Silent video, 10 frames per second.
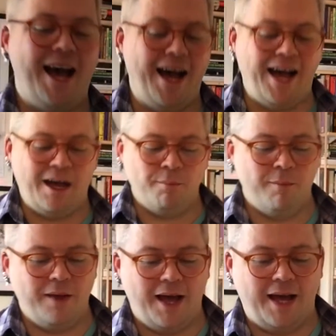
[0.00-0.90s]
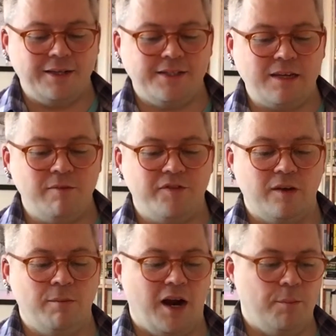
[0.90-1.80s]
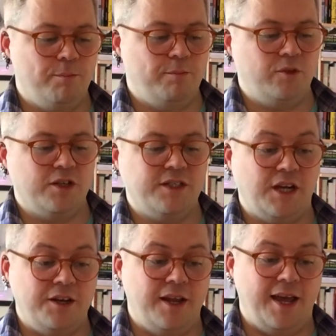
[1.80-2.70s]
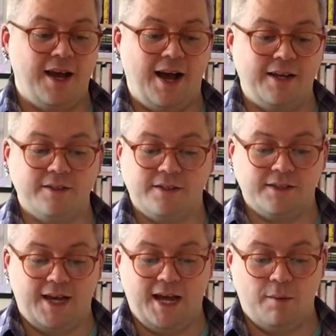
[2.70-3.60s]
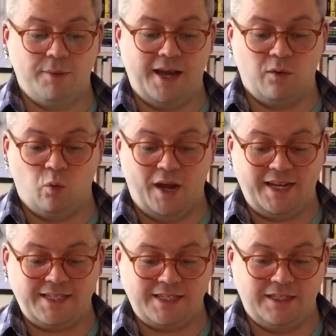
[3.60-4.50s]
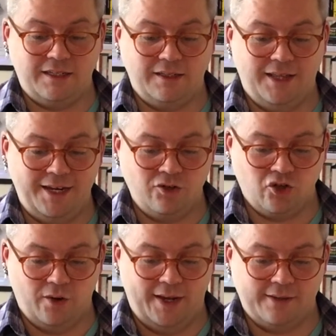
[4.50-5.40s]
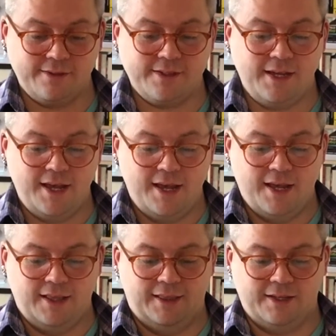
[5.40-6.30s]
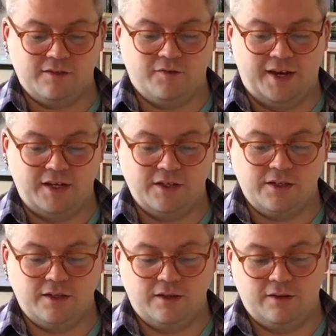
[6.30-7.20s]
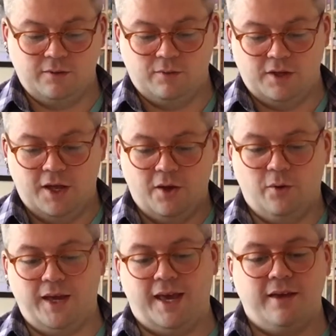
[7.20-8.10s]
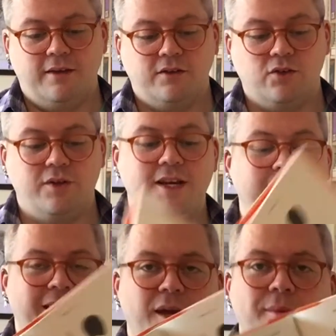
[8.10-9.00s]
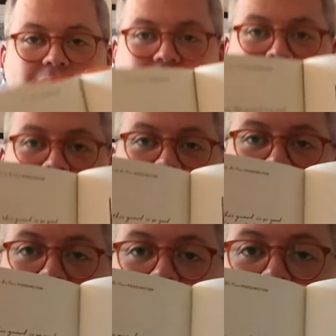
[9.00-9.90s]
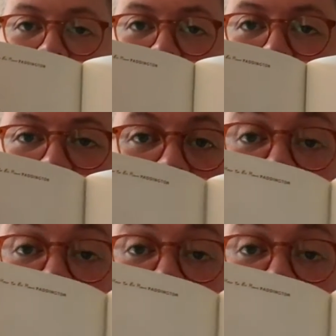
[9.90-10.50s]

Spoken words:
And some of them are just done as black and white line drawings. Let's find. Okay, so clearly Paddington has gone off to,